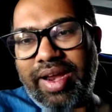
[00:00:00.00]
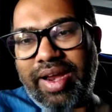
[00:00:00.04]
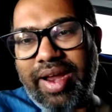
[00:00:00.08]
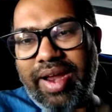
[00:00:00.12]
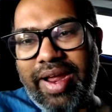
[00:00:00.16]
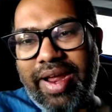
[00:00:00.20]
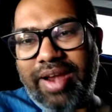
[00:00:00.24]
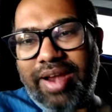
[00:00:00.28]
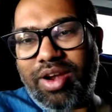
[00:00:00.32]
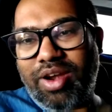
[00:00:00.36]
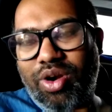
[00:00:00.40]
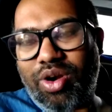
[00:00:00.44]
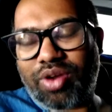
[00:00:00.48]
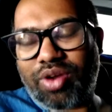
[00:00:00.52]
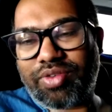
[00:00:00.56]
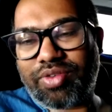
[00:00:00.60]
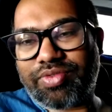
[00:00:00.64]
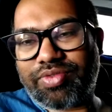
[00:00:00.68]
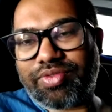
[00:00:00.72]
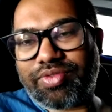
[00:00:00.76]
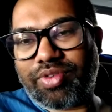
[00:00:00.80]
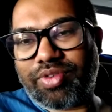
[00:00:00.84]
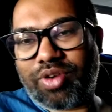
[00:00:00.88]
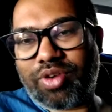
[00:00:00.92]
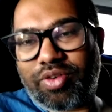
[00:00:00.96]
and lot of
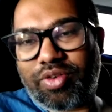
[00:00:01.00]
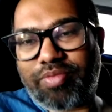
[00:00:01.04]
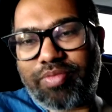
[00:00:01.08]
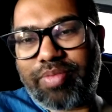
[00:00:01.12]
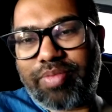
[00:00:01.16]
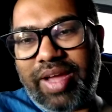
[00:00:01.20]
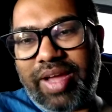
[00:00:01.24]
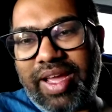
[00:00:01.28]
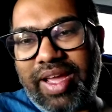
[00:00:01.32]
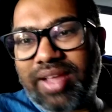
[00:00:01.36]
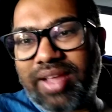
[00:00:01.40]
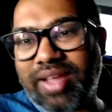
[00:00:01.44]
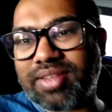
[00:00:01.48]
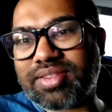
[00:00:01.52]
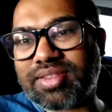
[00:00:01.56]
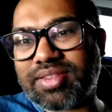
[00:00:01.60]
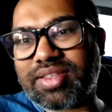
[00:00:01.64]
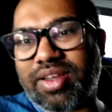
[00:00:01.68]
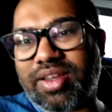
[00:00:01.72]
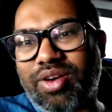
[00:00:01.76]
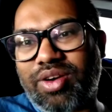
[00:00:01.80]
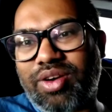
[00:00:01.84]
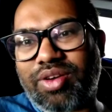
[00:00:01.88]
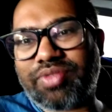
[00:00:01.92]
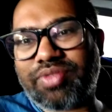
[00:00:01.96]
banks
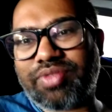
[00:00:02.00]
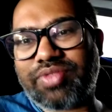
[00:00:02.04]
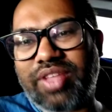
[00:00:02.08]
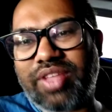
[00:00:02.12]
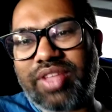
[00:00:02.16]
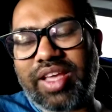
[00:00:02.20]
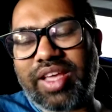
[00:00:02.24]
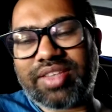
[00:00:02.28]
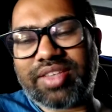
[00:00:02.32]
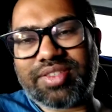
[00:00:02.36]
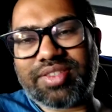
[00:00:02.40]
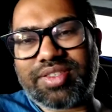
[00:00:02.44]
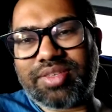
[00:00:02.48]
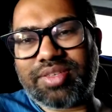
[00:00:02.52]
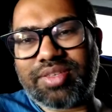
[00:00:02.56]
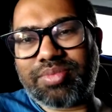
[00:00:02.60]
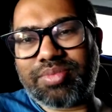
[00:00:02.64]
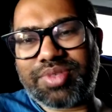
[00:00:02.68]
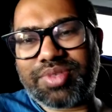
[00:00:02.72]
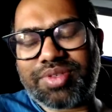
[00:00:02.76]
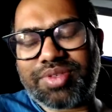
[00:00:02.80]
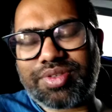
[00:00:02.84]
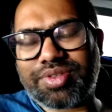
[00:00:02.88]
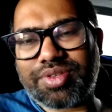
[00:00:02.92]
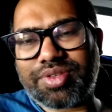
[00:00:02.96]
and lot of the existing
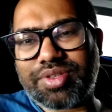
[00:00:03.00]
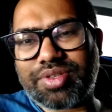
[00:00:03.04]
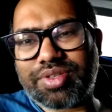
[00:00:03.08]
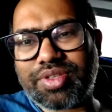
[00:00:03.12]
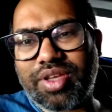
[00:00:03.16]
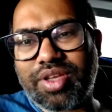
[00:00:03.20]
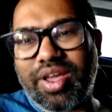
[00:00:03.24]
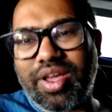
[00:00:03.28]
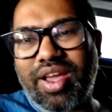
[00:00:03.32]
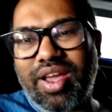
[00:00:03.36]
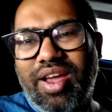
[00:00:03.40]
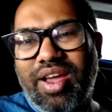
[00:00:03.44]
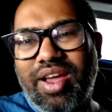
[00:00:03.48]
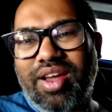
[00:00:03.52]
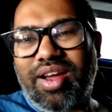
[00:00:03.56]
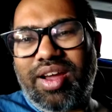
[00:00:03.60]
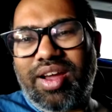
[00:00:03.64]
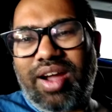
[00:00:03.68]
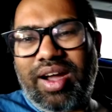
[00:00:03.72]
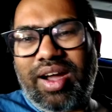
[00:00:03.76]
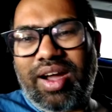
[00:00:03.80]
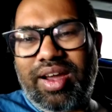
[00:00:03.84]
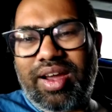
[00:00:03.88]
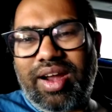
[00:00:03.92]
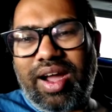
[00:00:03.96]
businesses
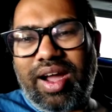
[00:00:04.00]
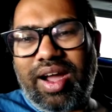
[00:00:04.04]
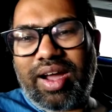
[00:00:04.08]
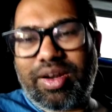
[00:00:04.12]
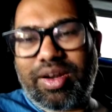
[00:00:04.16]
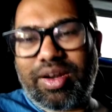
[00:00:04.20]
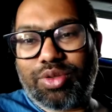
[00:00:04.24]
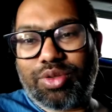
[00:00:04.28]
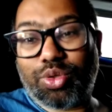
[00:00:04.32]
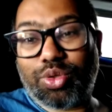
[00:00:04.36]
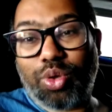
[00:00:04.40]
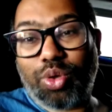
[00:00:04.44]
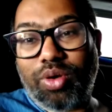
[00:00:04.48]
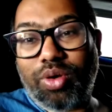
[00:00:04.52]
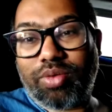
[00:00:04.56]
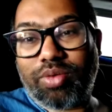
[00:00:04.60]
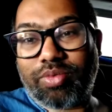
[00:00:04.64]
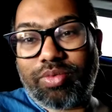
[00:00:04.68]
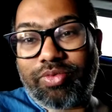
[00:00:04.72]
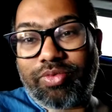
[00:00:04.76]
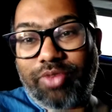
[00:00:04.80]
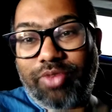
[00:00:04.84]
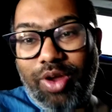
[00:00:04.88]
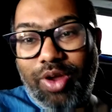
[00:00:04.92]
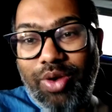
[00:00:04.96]
are though
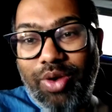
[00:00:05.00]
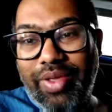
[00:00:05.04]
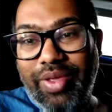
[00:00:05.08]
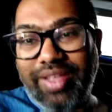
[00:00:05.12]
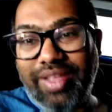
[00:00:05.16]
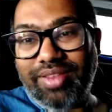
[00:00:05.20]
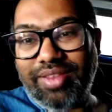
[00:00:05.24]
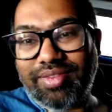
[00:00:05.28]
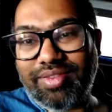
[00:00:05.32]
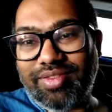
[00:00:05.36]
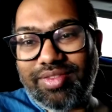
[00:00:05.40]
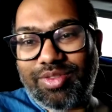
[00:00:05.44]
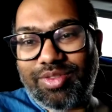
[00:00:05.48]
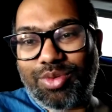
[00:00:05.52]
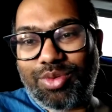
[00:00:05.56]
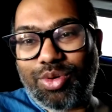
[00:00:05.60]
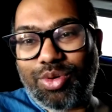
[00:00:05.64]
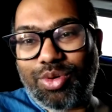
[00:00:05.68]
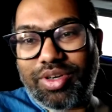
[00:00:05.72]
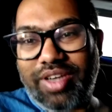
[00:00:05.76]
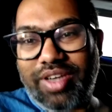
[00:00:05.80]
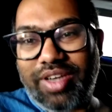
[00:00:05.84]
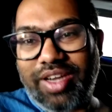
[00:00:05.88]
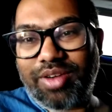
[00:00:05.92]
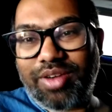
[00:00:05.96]
following,
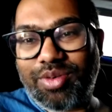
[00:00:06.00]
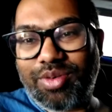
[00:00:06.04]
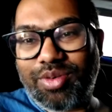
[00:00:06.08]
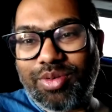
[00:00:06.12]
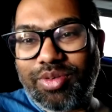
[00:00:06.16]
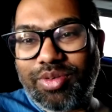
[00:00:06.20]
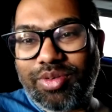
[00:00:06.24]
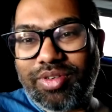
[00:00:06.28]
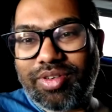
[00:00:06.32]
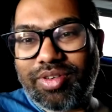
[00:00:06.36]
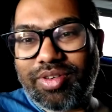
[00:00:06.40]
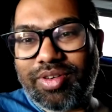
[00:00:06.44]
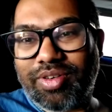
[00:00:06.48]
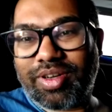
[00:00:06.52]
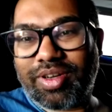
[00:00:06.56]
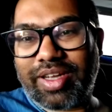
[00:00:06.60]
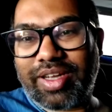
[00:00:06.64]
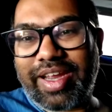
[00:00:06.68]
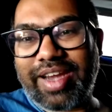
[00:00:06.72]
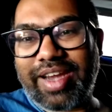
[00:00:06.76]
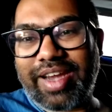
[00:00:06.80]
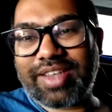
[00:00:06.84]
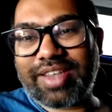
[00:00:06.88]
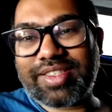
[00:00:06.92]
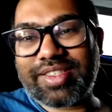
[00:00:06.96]
though trying to
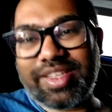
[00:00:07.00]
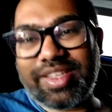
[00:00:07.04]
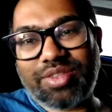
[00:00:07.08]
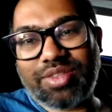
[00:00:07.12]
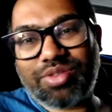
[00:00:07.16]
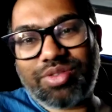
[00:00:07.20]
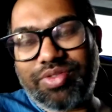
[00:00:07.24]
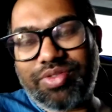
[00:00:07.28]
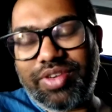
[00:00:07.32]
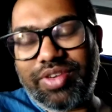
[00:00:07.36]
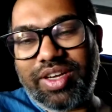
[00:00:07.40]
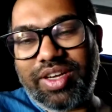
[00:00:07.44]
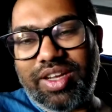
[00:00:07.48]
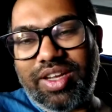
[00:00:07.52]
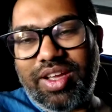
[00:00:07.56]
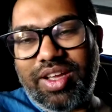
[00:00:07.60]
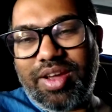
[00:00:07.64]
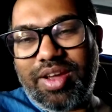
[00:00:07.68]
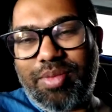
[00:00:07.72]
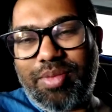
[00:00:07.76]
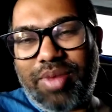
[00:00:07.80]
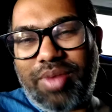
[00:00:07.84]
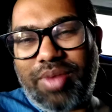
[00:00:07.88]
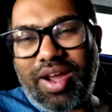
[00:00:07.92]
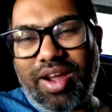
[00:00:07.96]
get a sense of it,
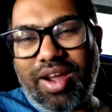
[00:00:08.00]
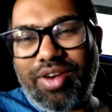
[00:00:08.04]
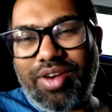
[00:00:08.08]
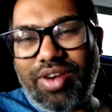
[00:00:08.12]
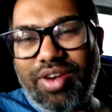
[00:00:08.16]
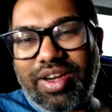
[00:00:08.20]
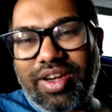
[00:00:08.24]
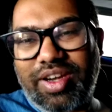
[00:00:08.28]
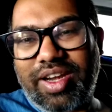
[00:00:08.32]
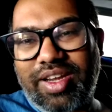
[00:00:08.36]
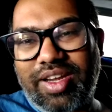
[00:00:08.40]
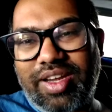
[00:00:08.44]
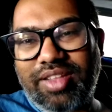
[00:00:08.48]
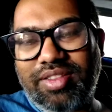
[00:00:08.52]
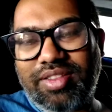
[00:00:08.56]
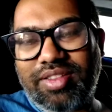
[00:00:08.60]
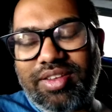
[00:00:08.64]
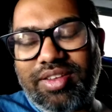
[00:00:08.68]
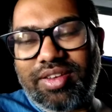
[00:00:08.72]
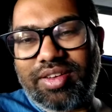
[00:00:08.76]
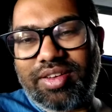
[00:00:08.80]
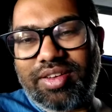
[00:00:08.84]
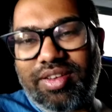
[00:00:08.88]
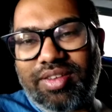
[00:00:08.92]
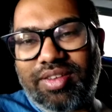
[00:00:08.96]
but are not getting
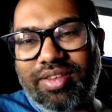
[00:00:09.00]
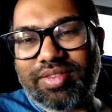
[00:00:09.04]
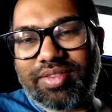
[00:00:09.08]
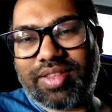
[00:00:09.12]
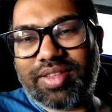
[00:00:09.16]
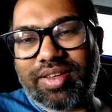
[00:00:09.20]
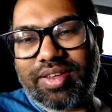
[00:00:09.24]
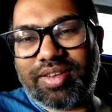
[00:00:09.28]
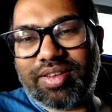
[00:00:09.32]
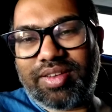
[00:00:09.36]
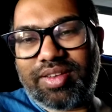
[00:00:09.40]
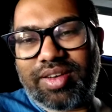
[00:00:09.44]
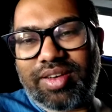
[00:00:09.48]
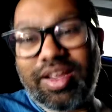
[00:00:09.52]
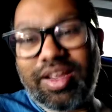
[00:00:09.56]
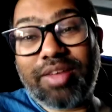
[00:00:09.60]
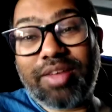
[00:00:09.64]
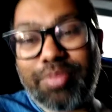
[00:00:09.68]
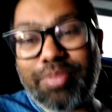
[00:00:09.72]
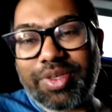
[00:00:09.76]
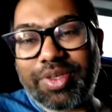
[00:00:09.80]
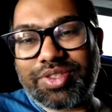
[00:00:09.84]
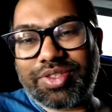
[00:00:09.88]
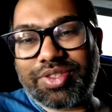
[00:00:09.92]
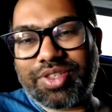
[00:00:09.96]
the real
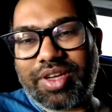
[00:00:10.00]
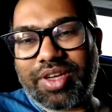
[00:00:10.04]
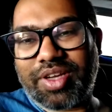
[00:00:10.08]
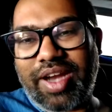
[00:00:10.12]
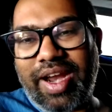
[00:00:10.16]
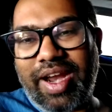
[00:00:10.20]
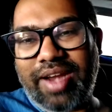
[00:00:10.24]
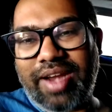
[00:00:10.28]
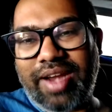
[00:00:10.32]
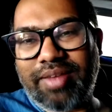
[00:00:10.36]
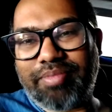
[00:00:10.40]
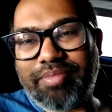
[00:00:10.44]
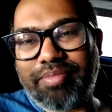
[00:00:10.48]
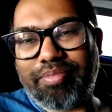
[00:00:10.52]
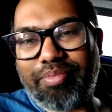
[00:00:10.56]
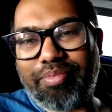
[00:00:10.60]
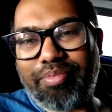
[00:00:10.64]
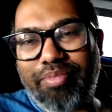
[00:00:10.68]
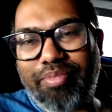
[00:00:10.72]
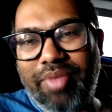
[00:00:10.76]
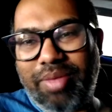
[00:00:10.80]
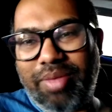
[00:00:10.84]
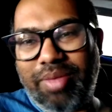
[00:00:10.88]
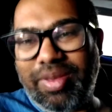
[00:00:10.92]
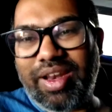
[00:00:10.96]
picture and
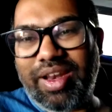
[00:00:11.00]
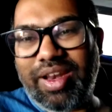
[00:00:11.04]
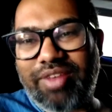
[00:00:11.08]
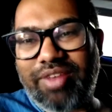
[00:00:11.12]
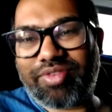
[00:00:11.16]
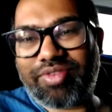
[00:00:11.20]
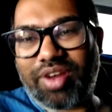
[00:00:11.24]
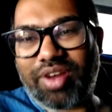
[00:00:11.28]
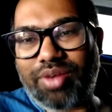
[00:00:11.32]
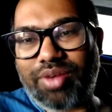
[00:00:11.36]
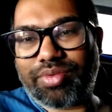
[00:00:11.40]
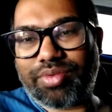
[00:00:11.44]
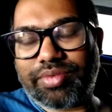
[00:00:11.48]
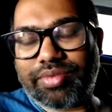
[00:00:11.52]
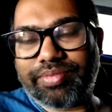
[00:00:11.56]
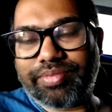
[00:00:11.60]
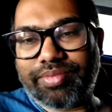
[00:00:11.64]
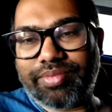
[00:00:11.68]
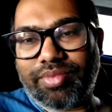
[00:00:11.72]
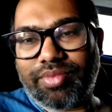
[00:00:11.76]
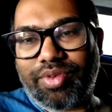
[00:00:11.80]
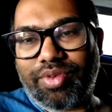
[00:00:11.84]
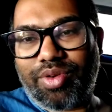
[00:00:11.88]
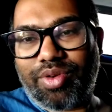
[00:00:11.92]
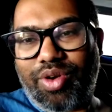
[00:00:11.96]
may be left out,
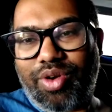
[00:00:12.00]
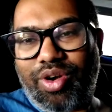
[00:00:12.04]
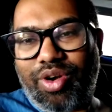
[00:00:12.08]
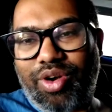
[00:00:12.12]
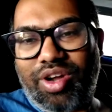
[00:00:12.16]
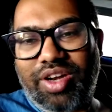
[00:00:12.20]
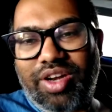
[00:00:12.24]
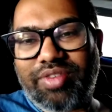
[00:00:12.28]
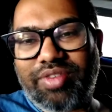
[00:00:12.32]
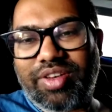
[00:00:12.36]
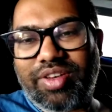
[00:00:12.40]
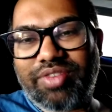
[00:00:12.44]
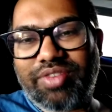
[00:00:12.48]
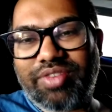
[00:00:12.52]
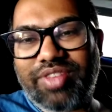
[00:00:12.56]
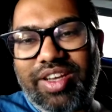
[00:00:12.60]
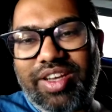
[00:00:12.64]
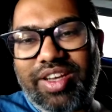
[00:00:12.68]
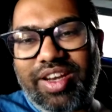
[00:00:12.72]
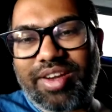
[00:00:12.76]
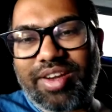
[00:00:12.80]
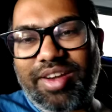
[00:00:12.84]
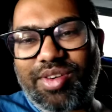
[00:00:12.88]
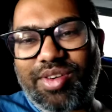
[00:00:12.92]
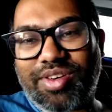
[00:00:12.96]
or even if they
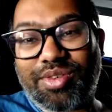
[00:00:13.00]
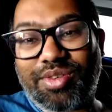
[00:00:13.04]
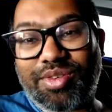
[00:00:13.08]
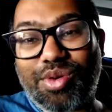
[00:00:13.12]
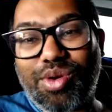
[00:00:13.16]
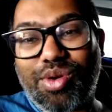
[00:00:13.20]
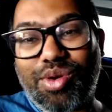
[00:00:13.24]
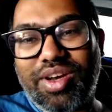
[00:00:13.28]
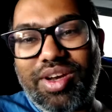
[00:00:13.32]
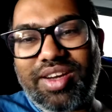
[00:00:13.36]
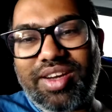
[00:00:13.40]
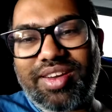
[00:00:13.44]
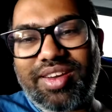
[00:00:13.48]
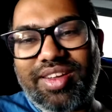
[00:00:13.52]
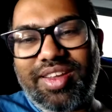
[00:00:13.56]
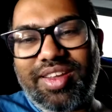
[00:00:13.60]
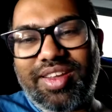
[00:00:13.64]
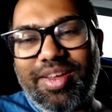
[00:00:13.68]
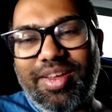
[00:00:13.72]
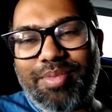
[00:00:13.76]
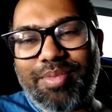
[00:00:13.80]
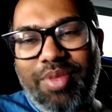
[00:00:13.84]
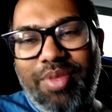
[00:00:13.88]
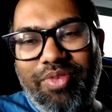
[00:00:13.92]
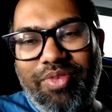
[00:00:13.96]
try to control it,
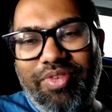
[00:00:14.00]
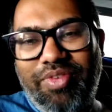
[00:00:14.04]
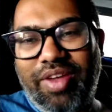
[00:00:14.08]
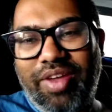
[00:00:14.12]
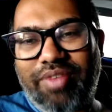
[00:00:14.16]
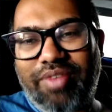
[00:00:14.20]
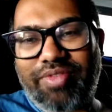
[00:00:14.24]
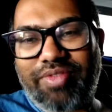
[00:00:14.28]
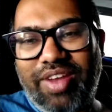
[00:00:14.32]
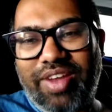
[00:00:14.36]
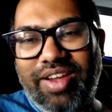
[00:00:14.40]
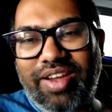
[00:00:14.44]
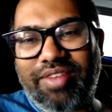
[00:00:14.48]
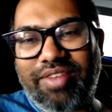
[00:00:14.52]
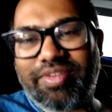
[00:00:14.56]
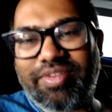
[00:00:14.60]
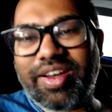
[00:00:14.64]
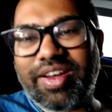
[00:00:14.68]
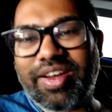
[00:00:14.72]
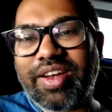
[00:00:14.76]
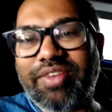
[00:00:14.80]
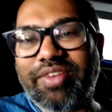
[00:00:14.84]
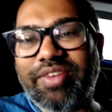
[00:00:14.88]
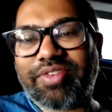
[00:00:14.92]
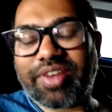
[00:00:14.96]
may find it
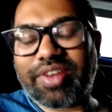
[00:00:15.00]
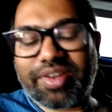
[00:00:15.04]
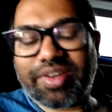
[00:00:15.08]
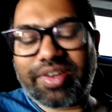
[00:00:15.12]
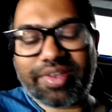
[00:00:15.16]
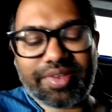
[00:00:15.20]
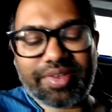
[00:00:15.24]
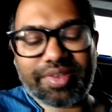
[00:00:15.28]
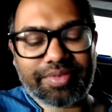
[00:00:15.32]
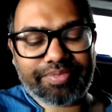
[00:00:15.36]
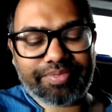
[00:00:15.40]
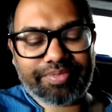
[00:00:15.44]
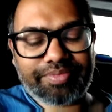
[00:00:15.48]
very difficult.